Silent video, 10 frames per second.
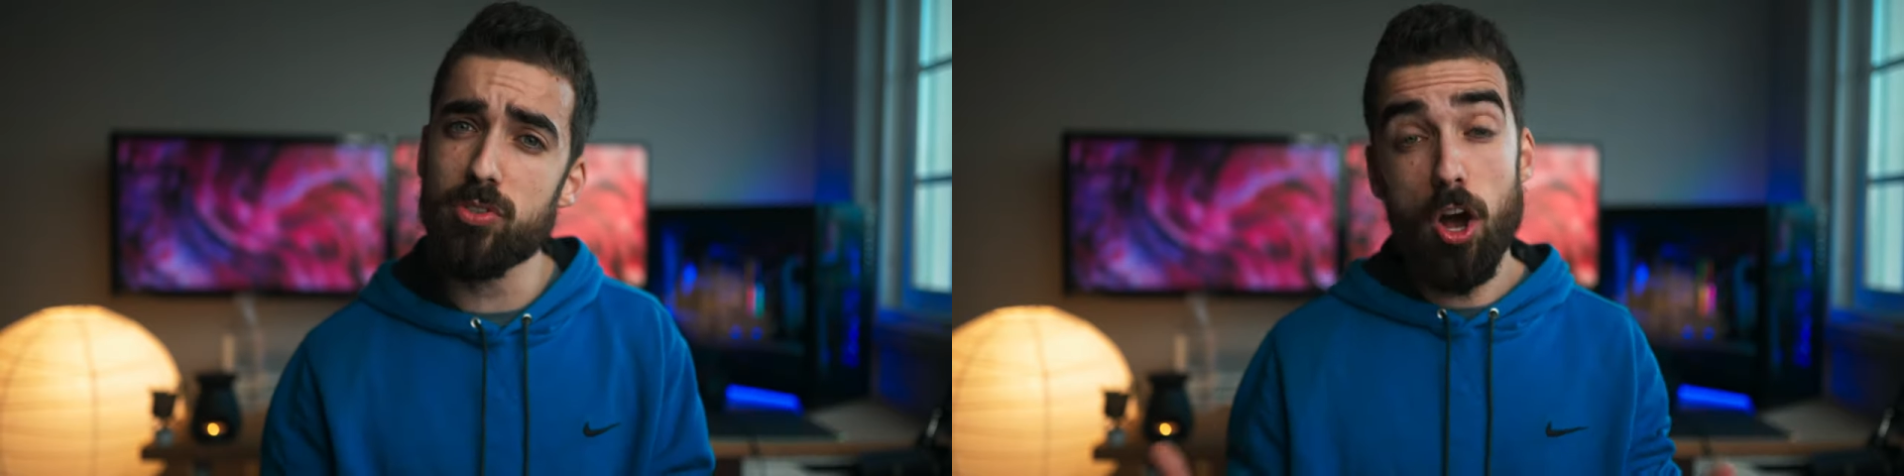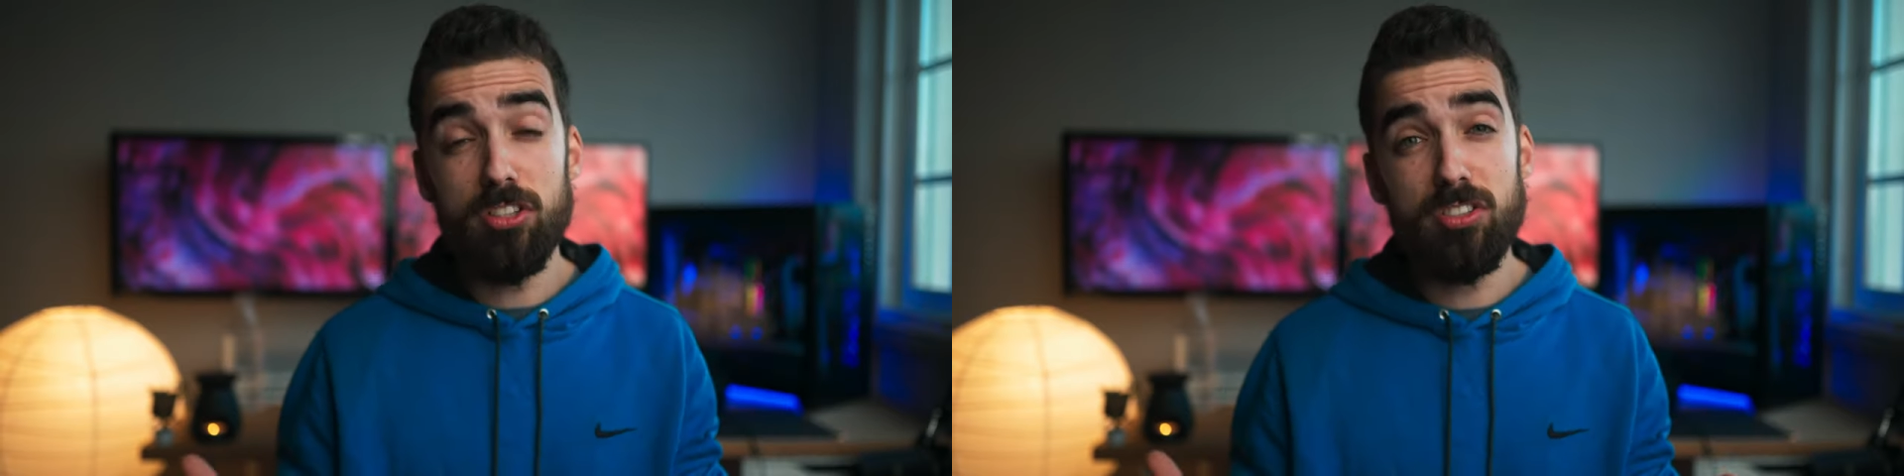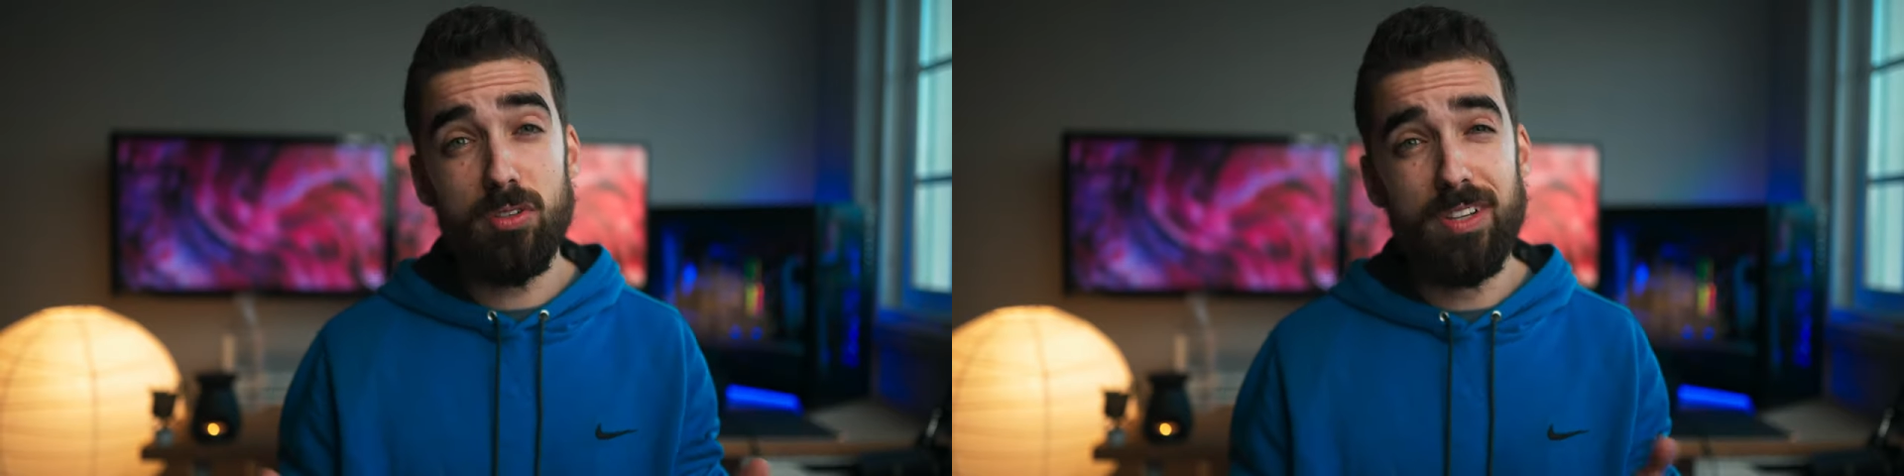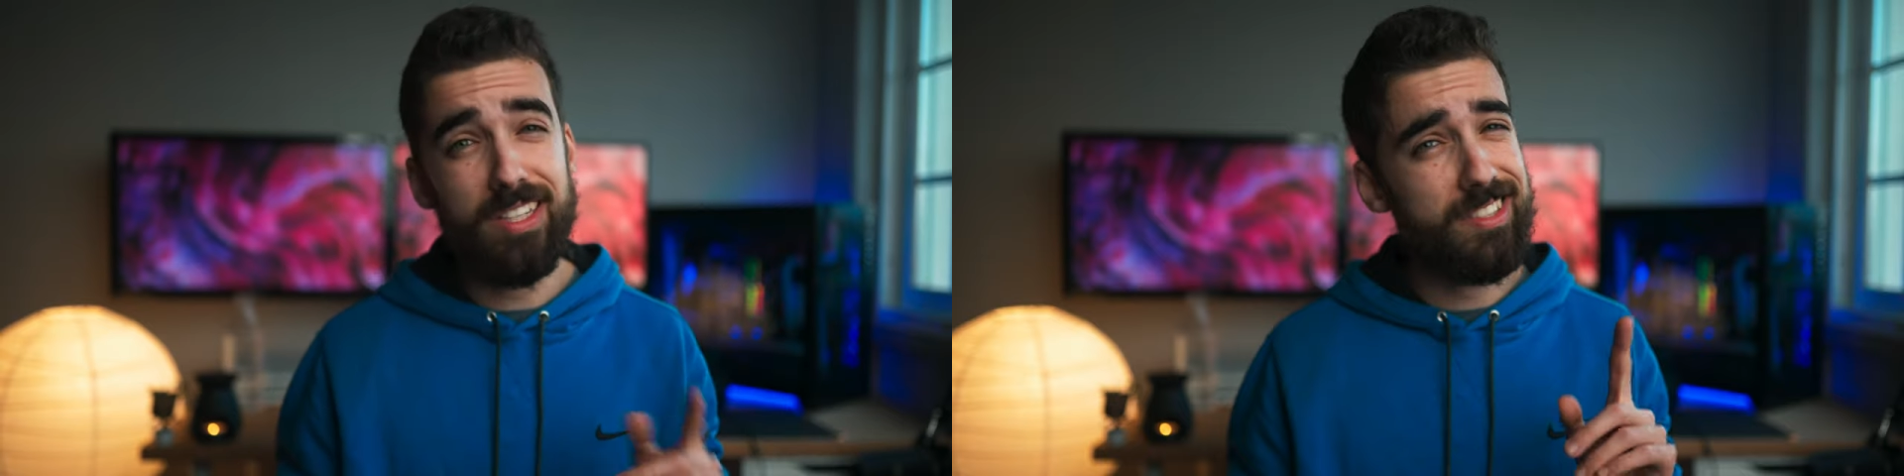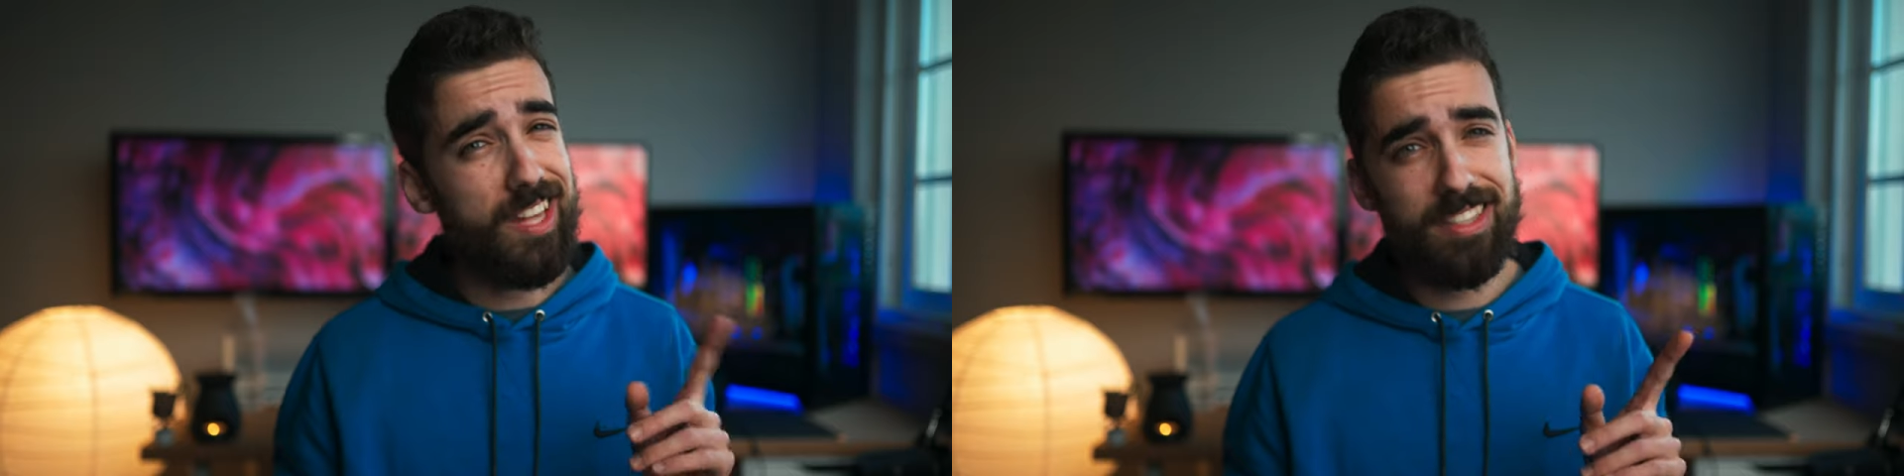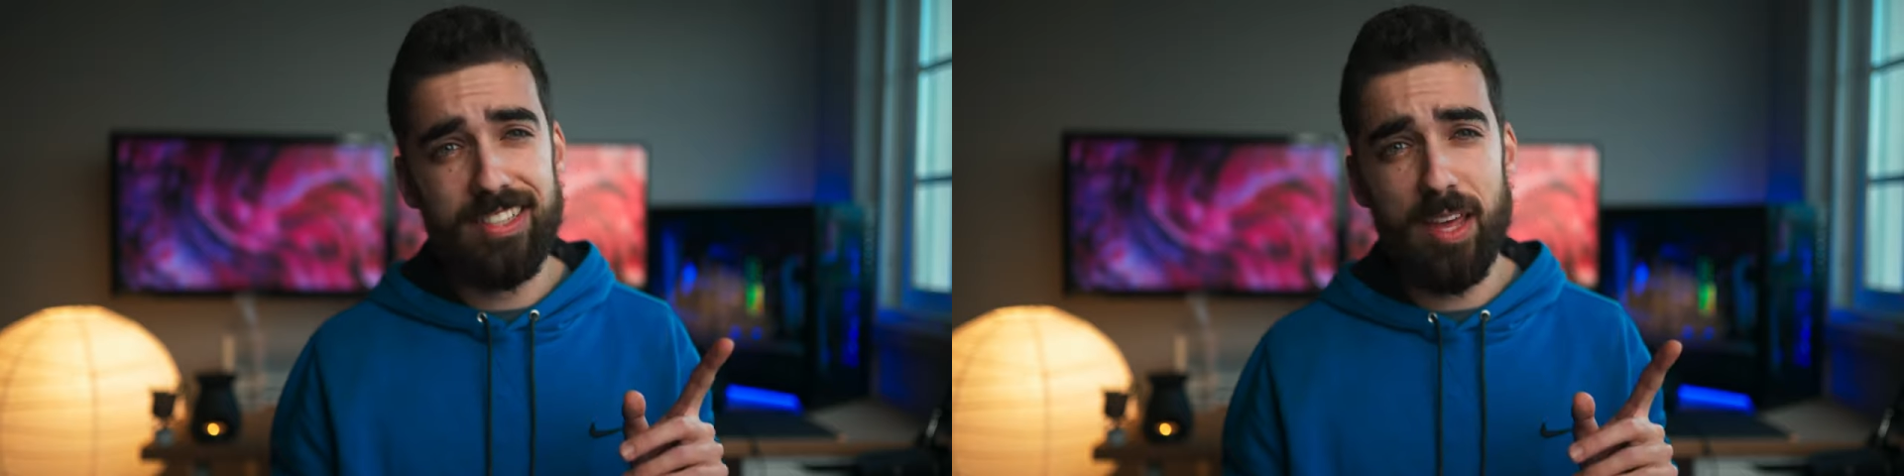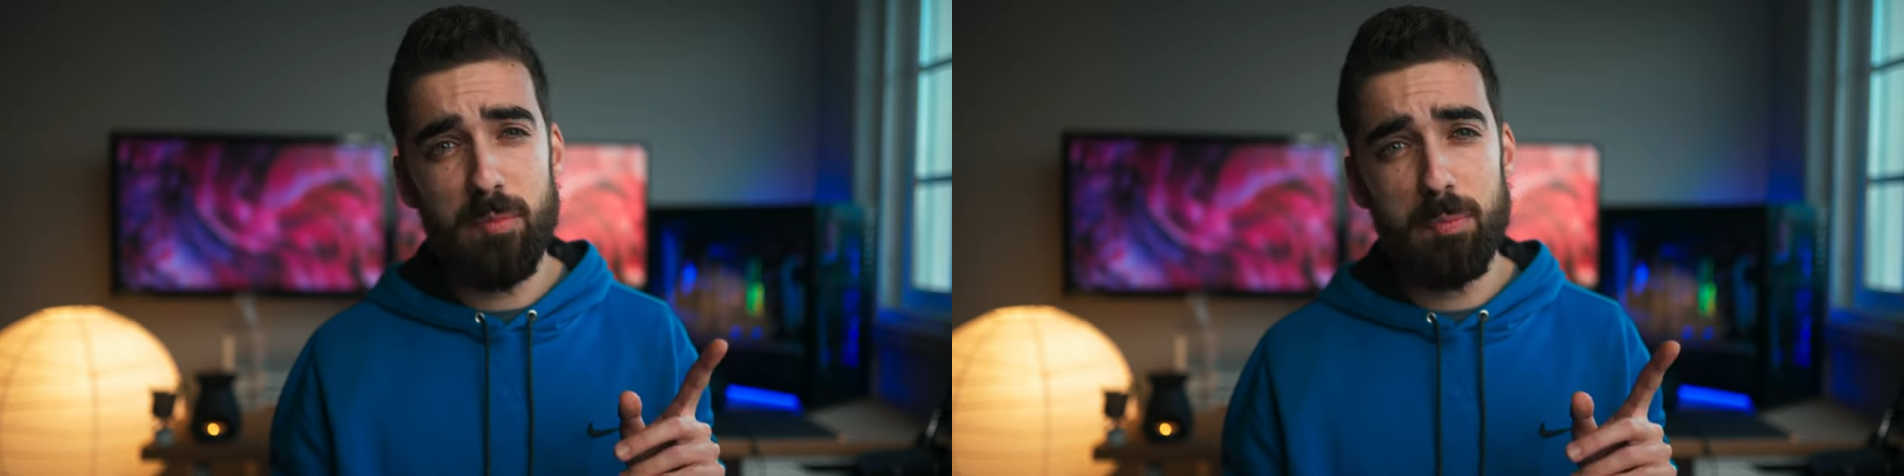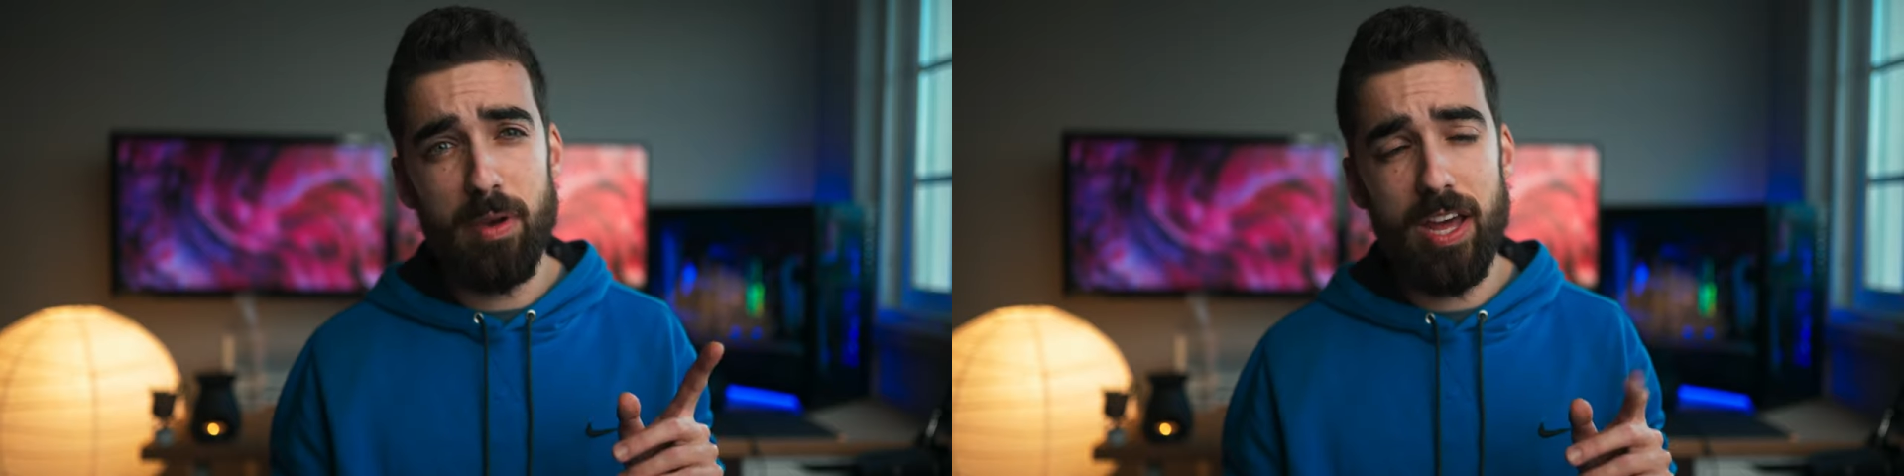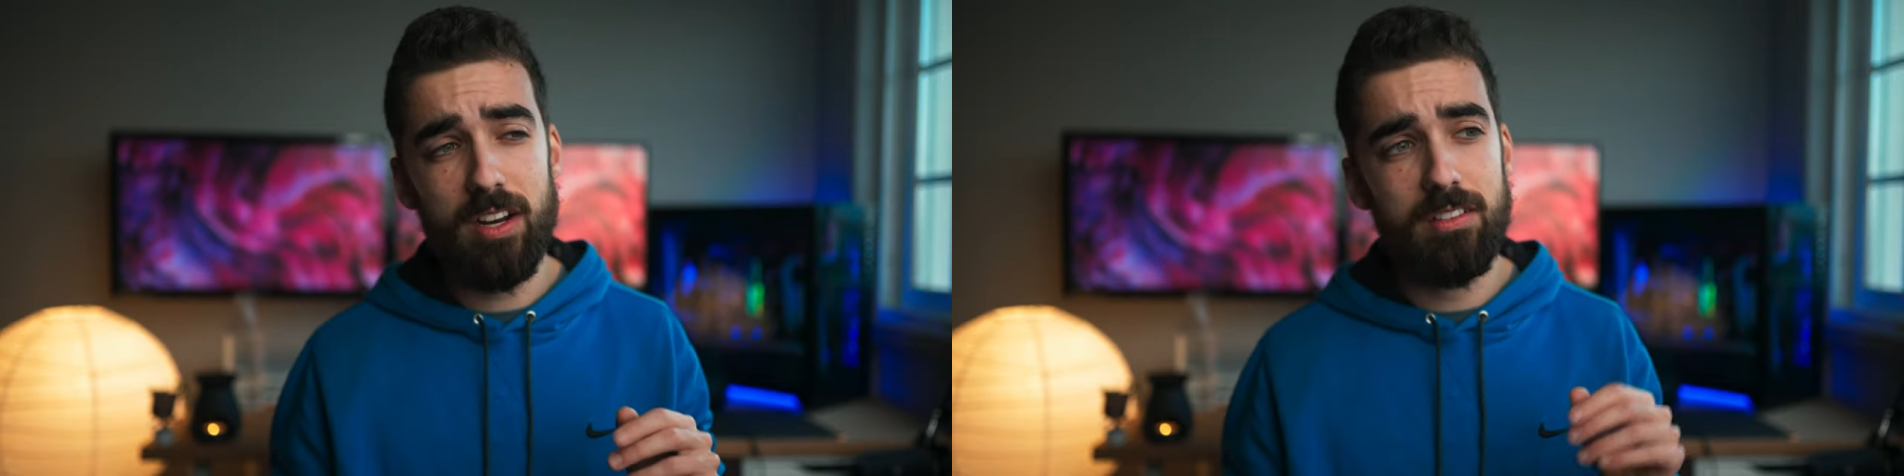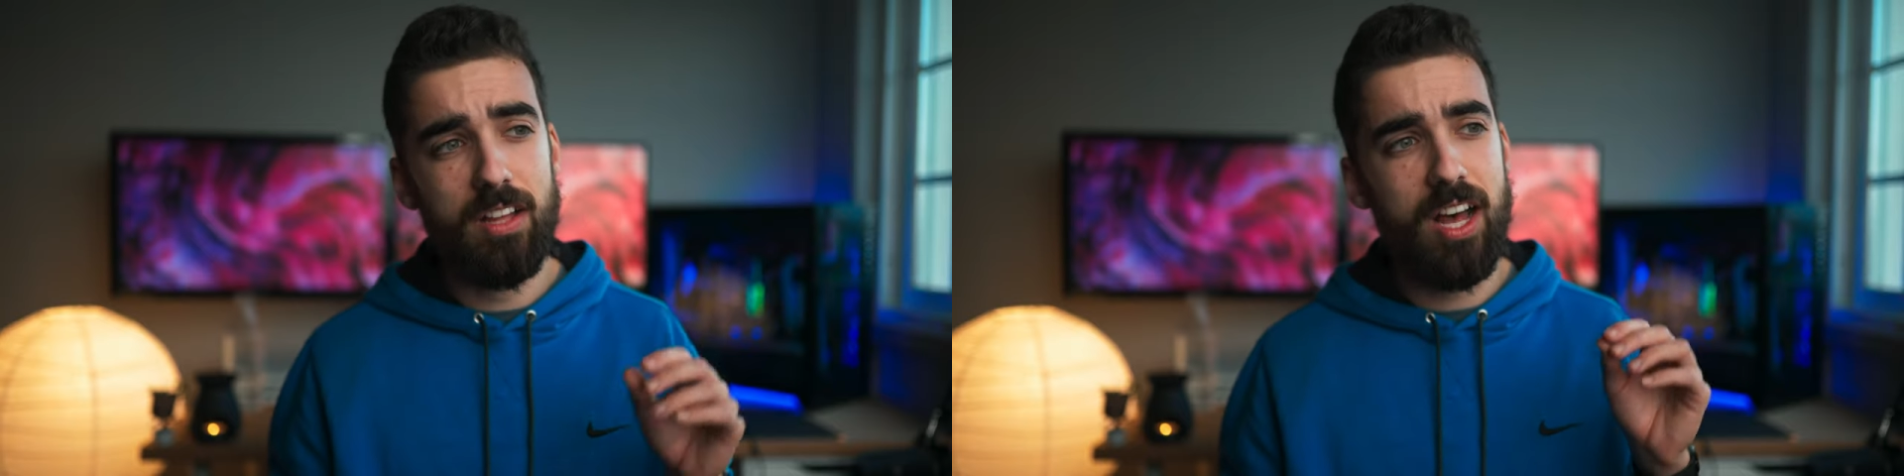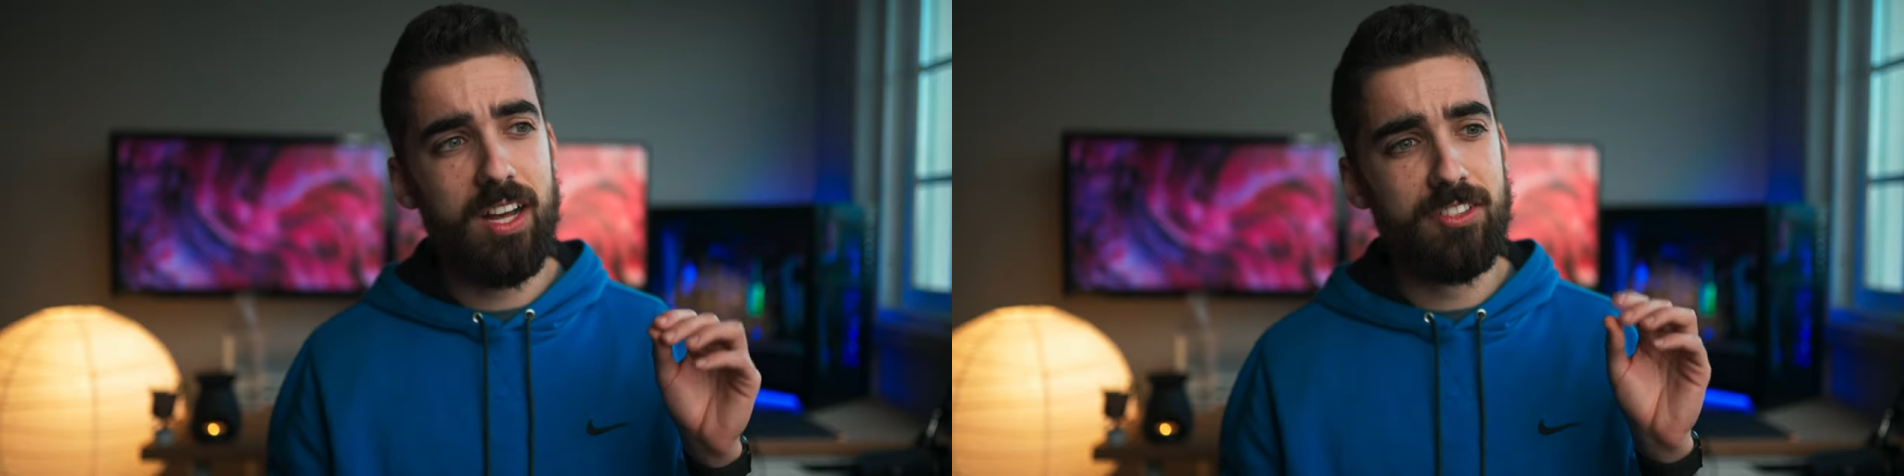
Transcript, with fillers: also it's not a 10-bit panel uh,